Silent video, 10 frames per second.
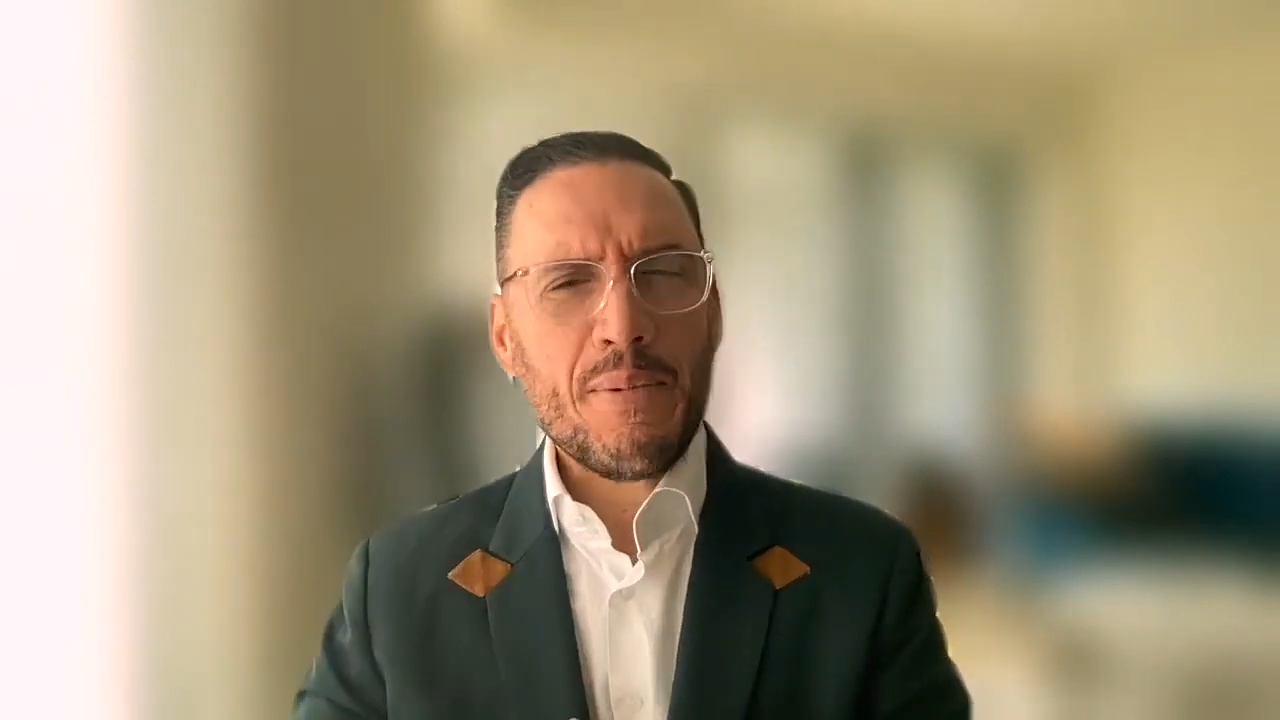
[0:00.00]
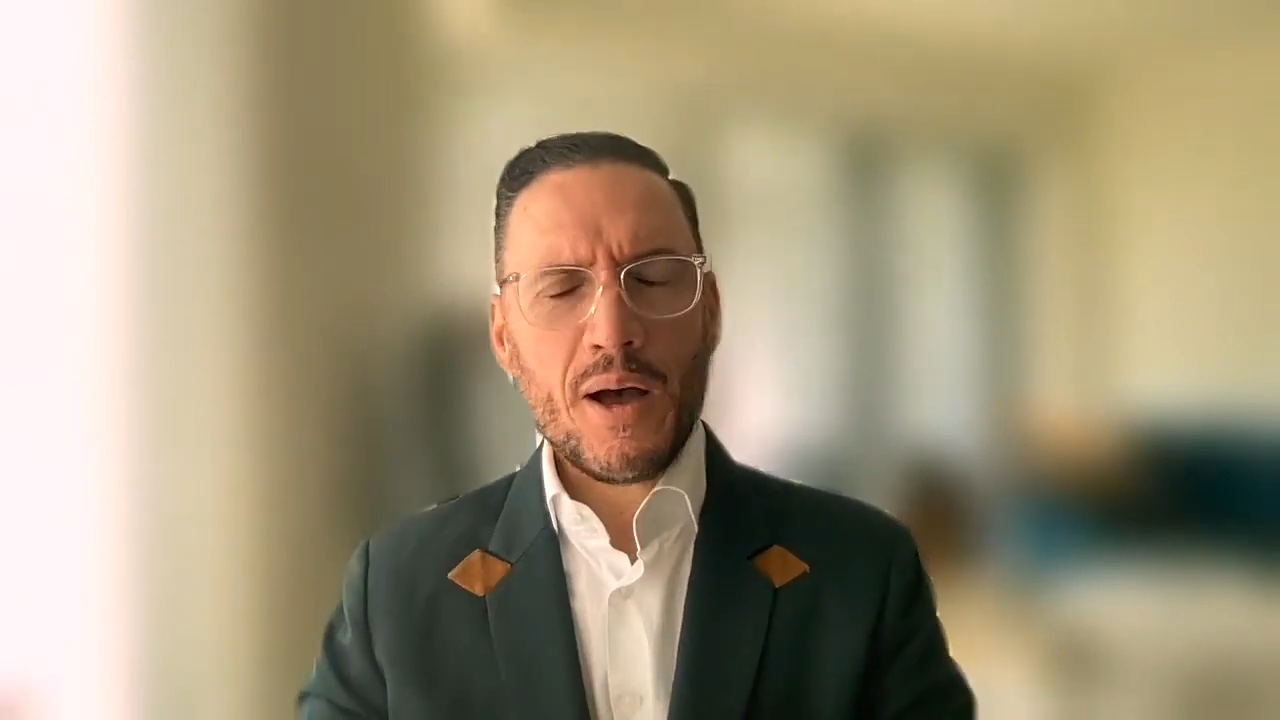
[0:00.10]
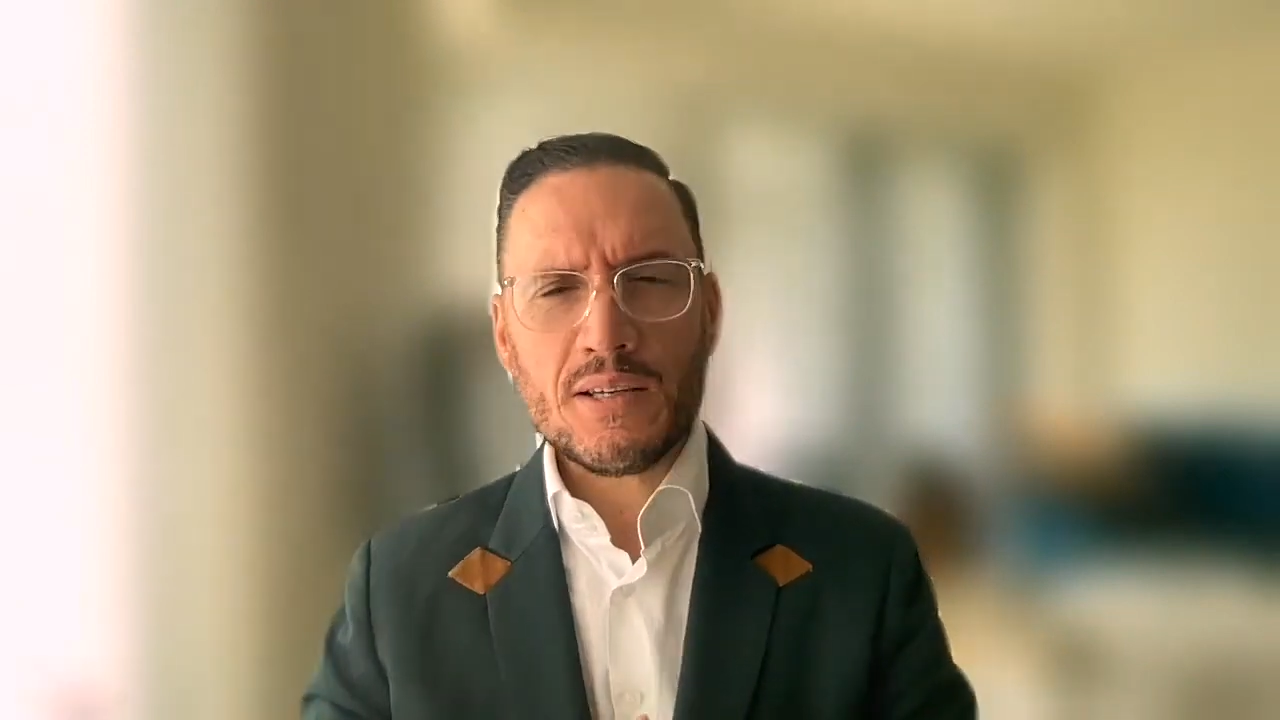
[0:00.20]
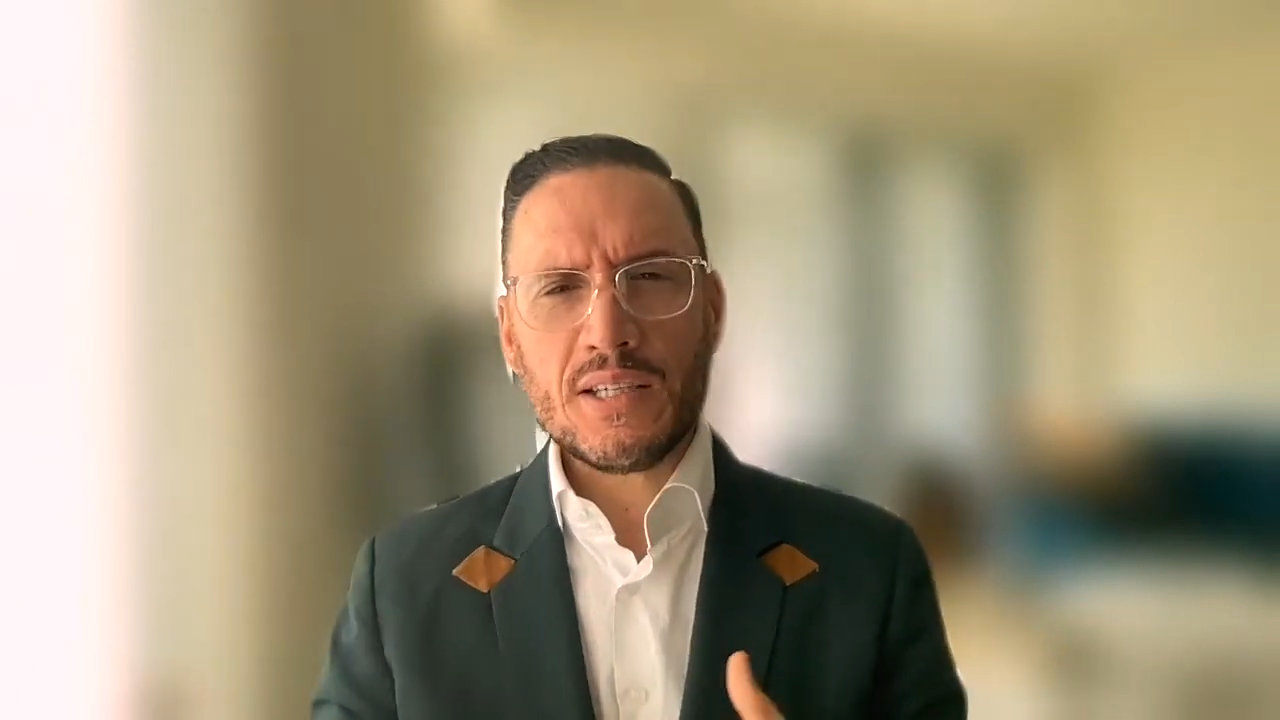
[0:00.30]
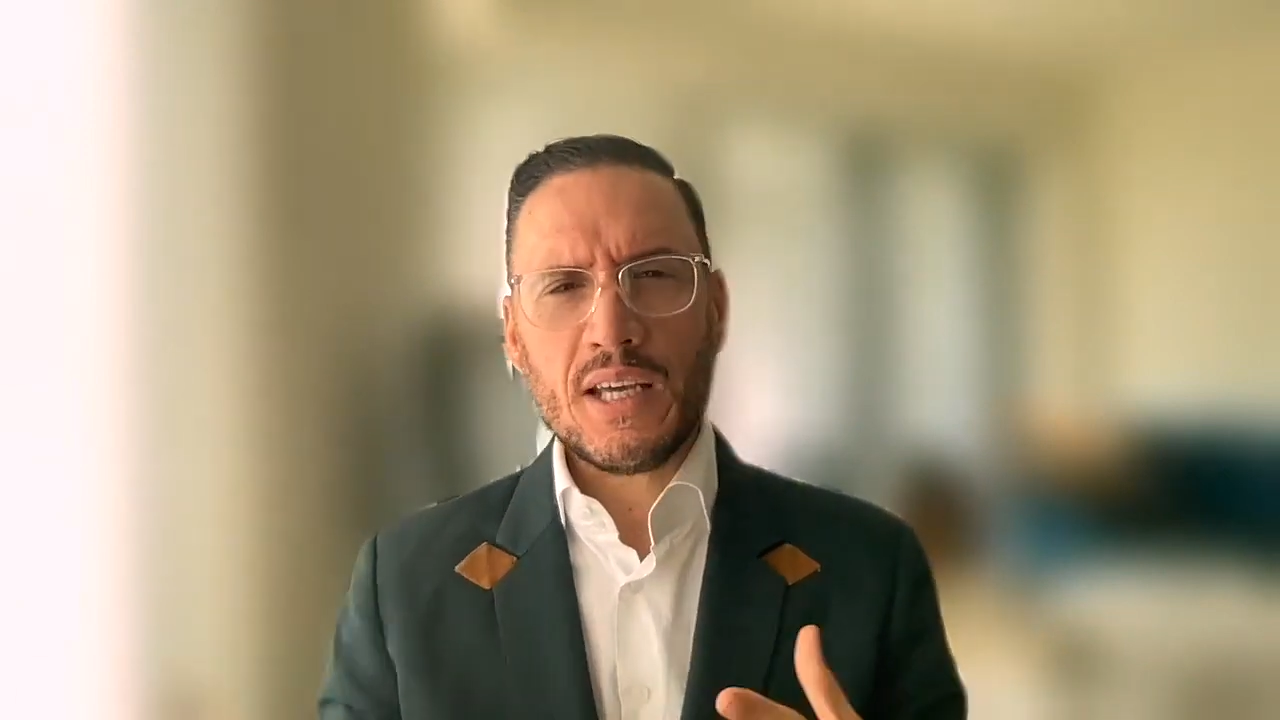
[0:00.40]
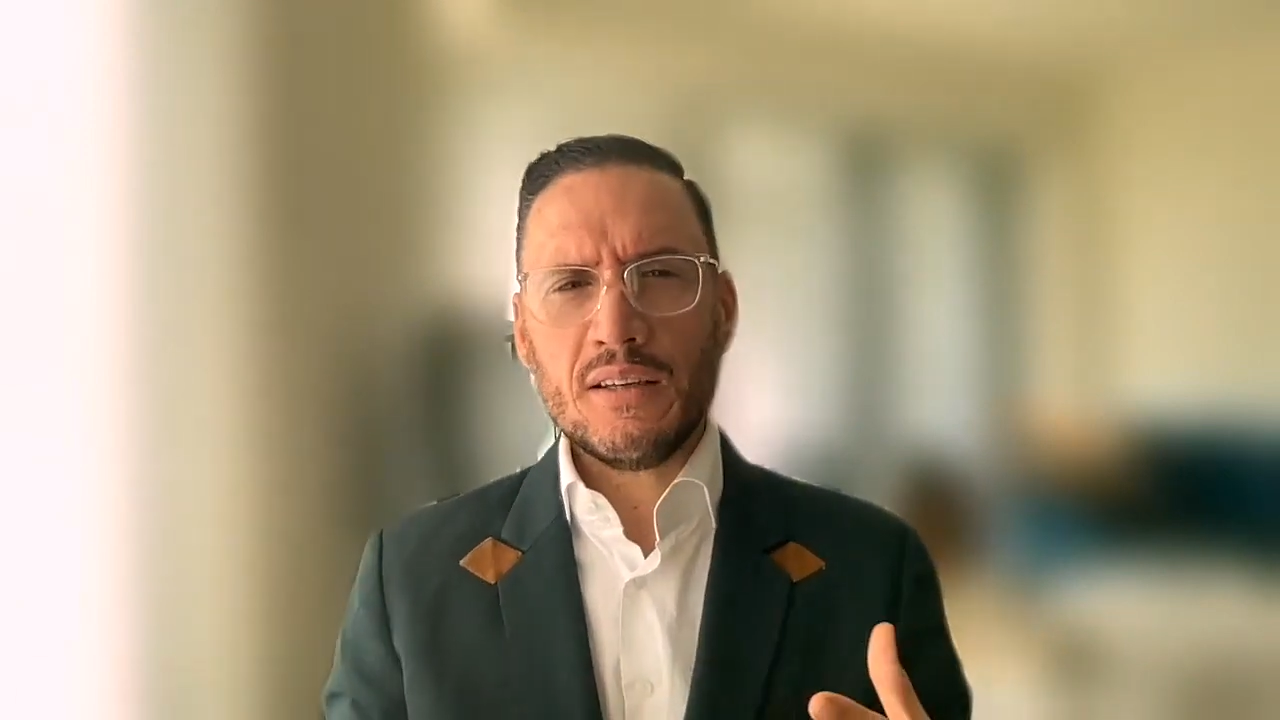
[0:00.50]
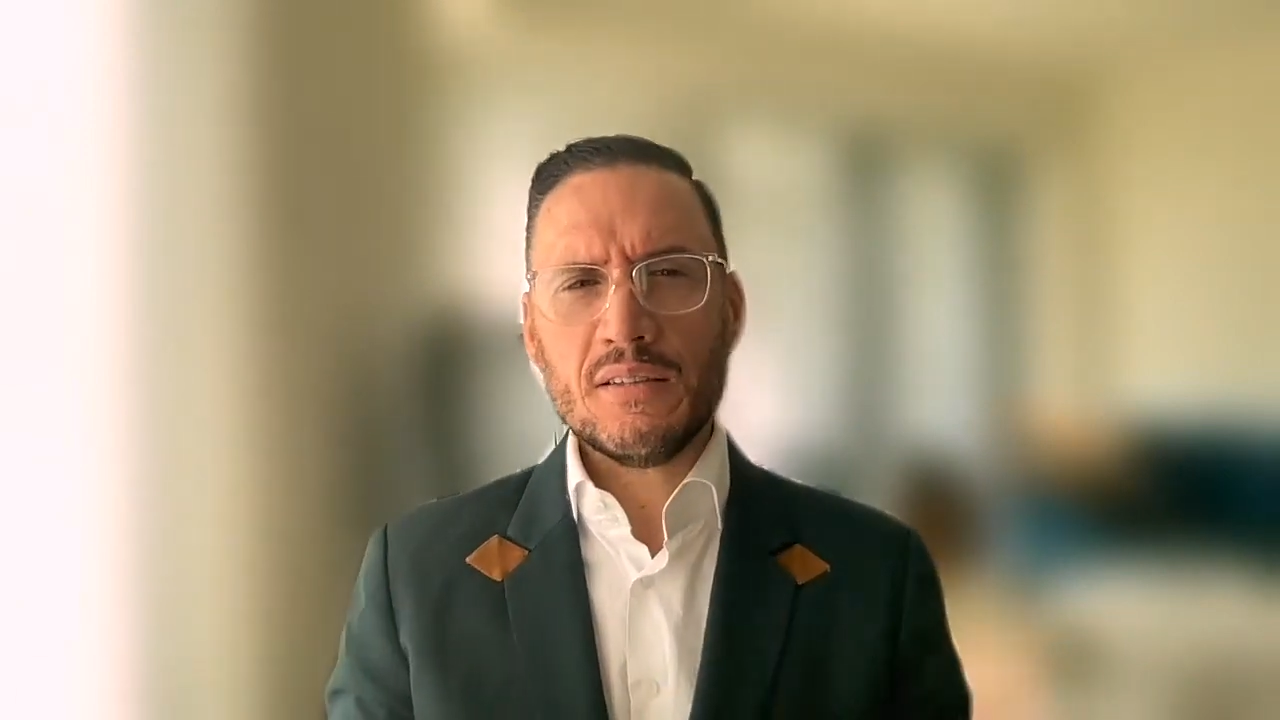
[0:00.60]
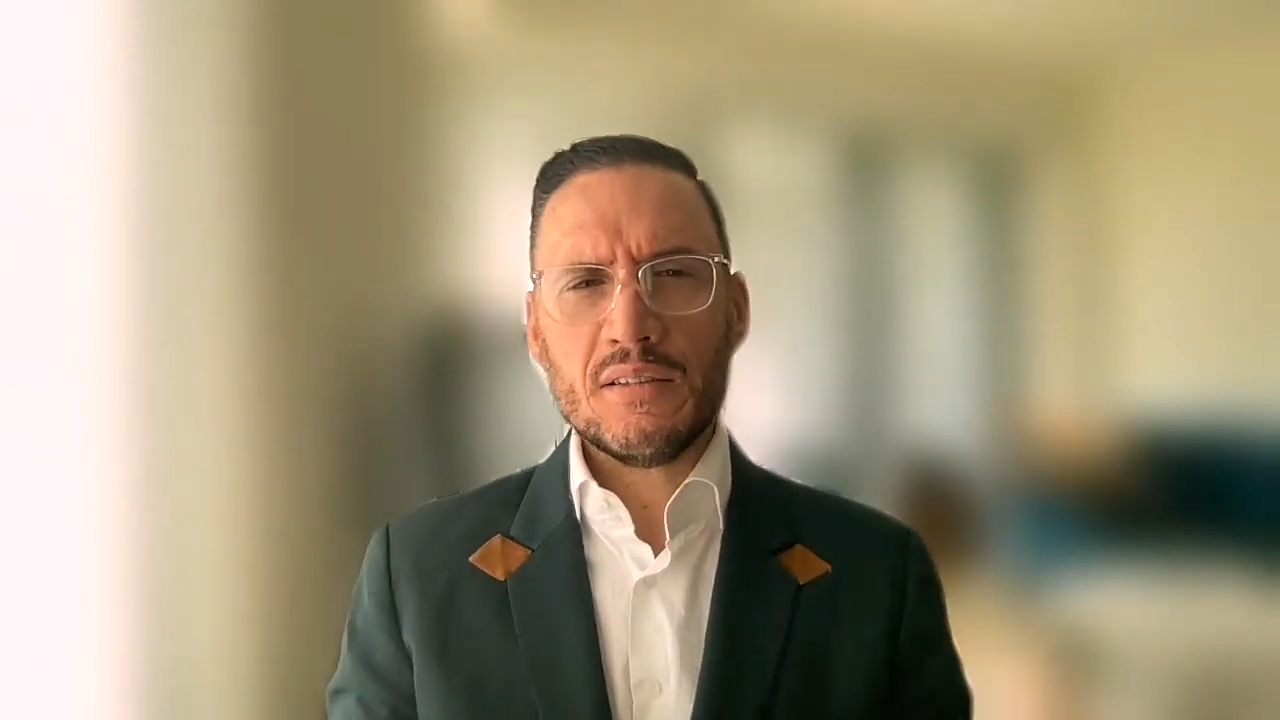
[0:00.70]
party.